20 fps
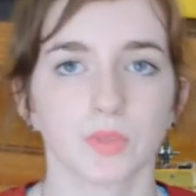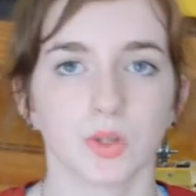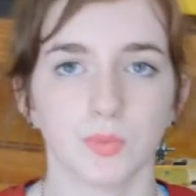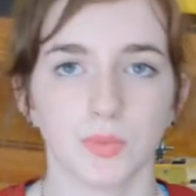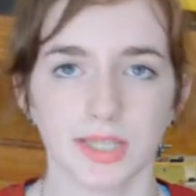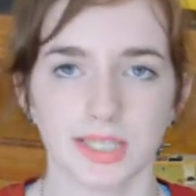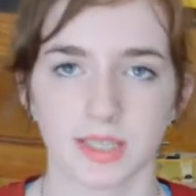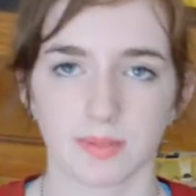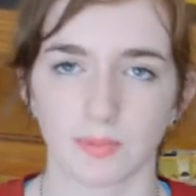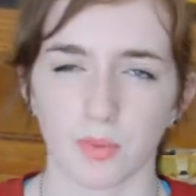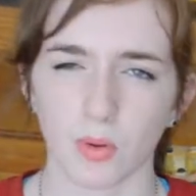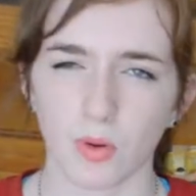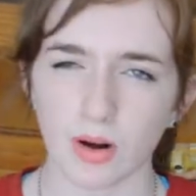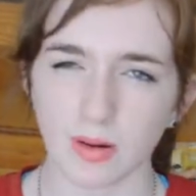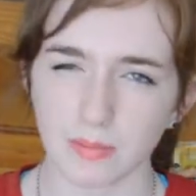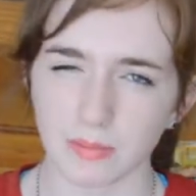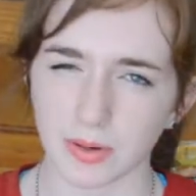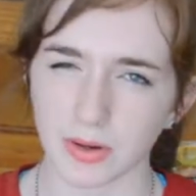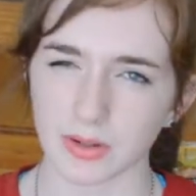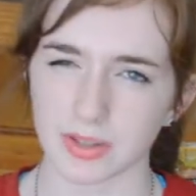we
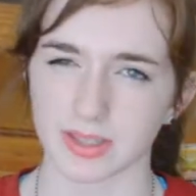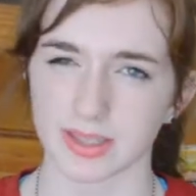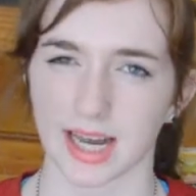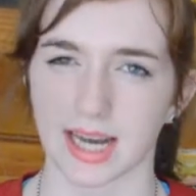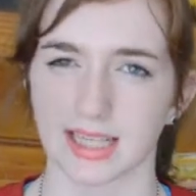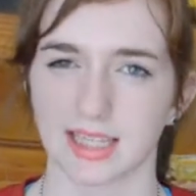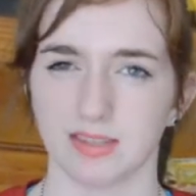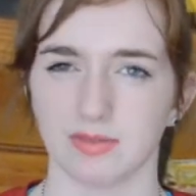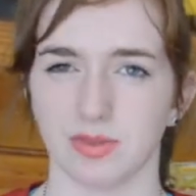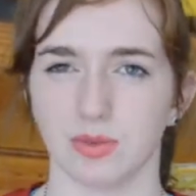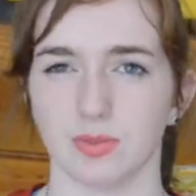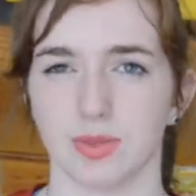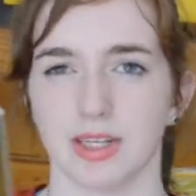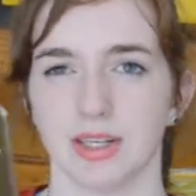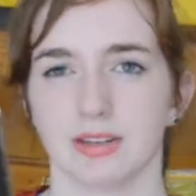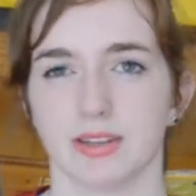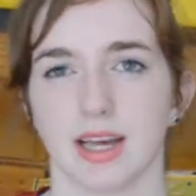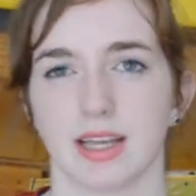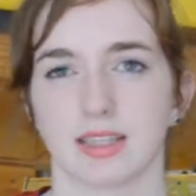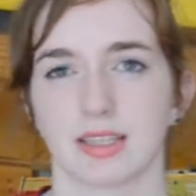support both sides of the
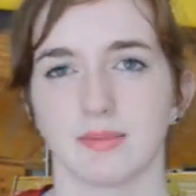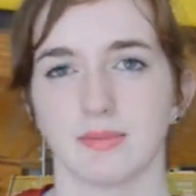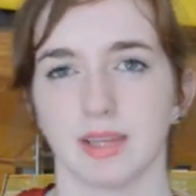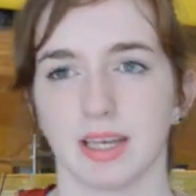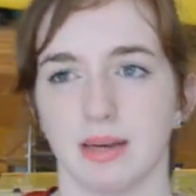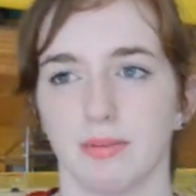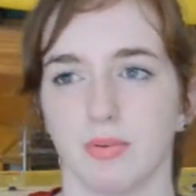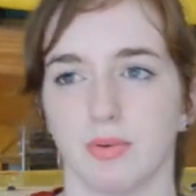wheel. That's something